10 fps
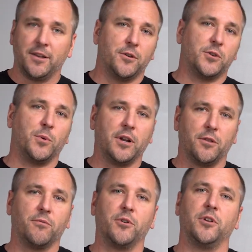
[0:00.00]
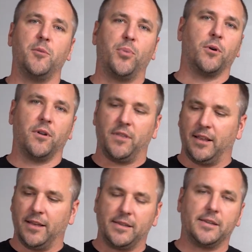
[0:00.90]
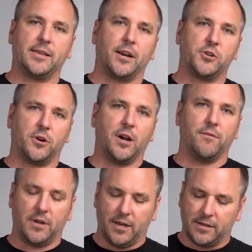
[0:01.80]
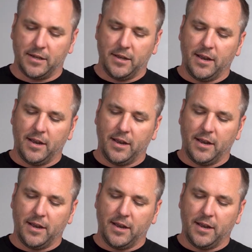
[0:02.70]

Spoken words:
There's one other really important thing that this texture cover does. It